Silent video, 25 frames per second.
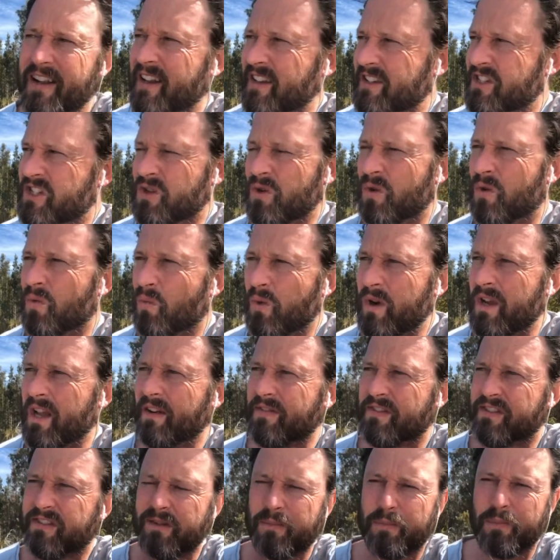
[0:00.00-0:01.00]
Now, sure, we
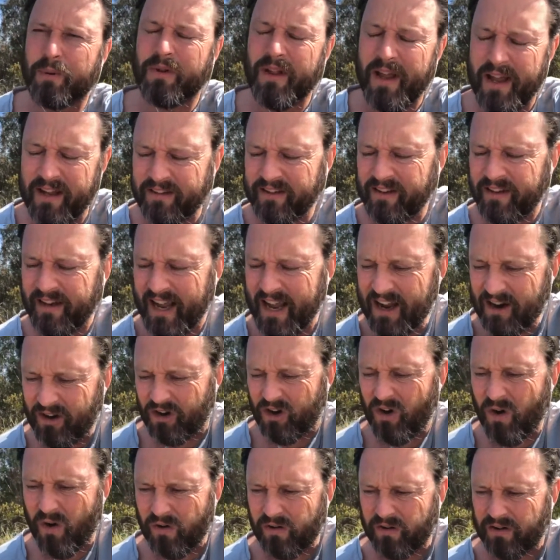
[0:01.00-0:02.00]
have supplanted our
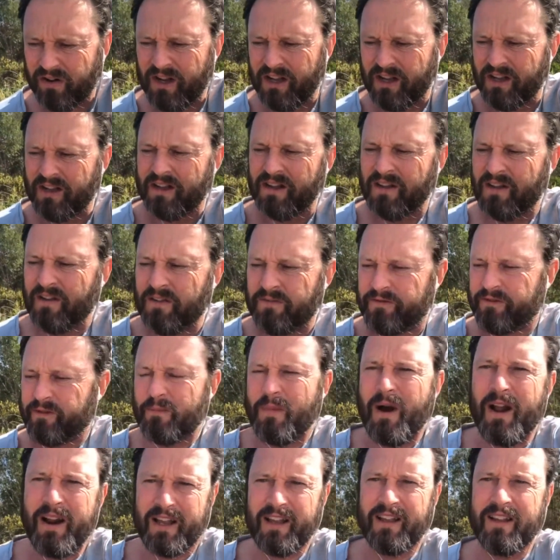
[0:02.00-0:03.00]
God for
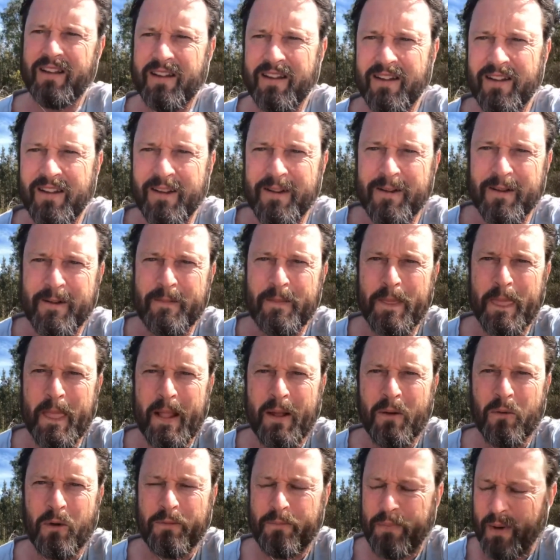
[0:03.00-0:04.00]
money.
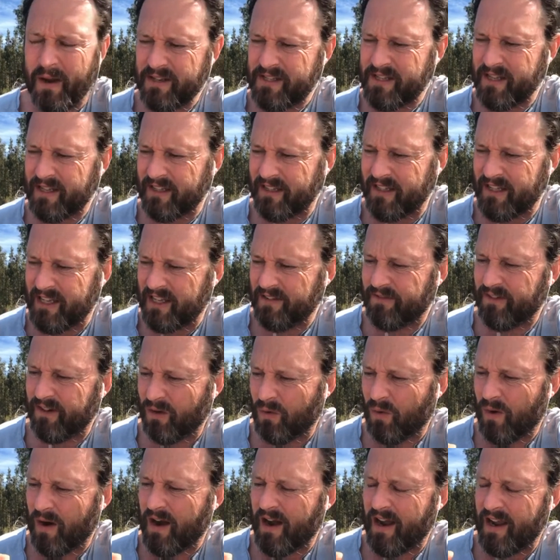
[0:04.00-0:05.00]
We've basically given
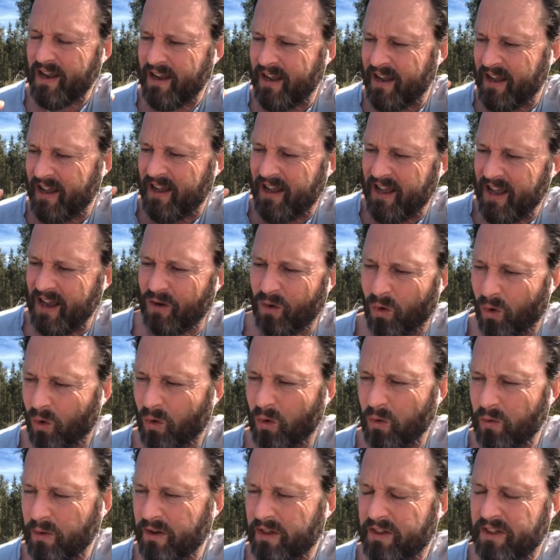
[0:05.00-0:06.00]
away
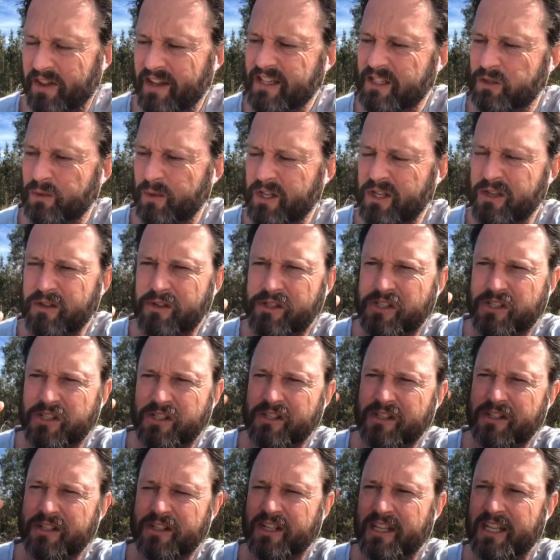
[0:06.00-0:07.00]
all the things we used
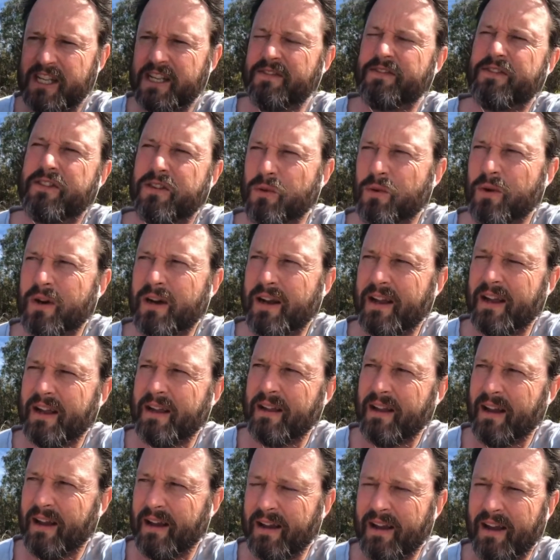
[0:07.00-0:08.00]
to give to
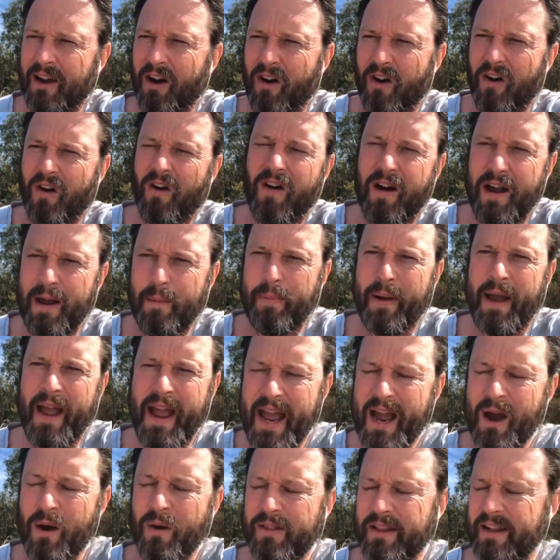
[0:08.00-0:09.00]
a, a higher
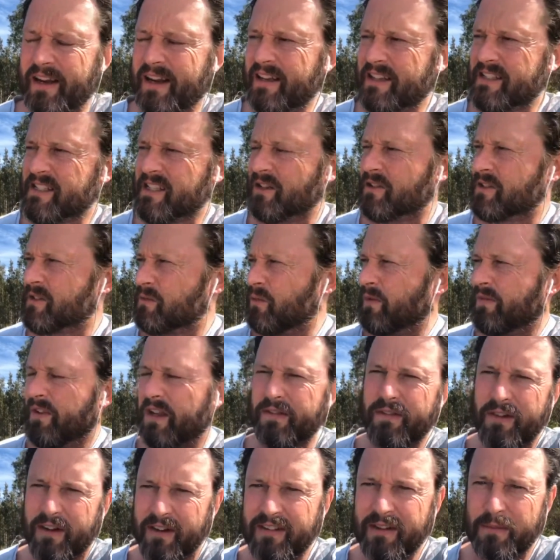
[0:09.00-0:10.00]
power than ourselves, and we've
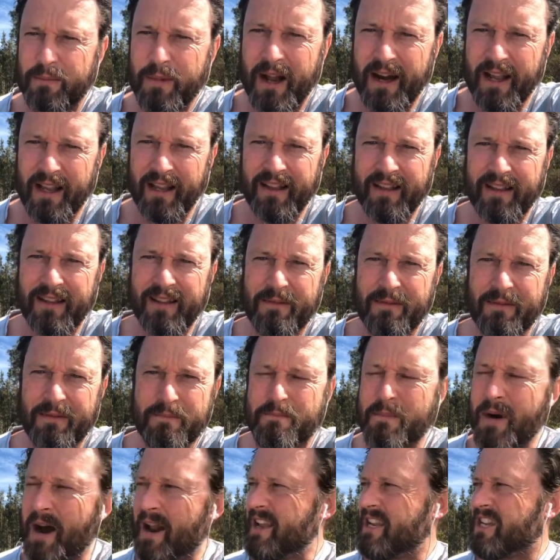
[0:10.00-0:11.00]
given it to money.
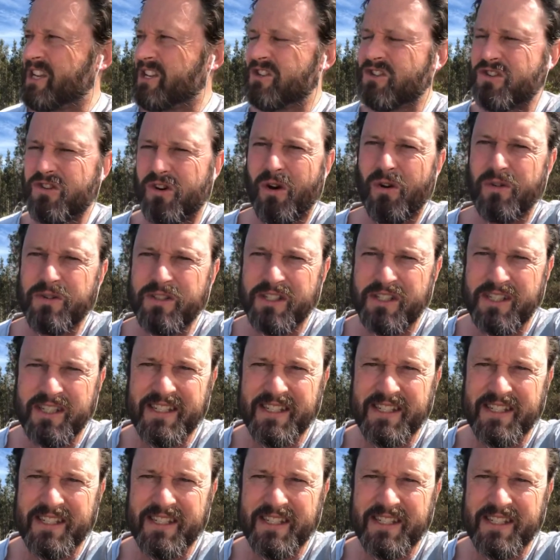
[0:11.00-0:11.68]
Money controls us.